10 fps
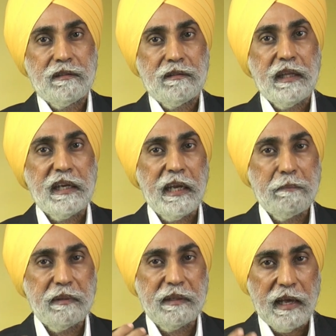They
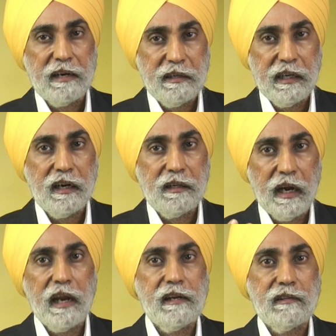keep narrating
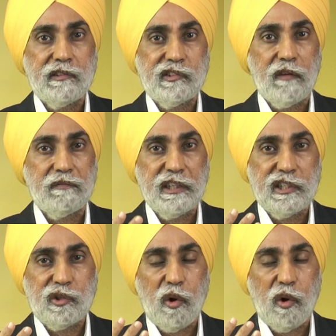tales of these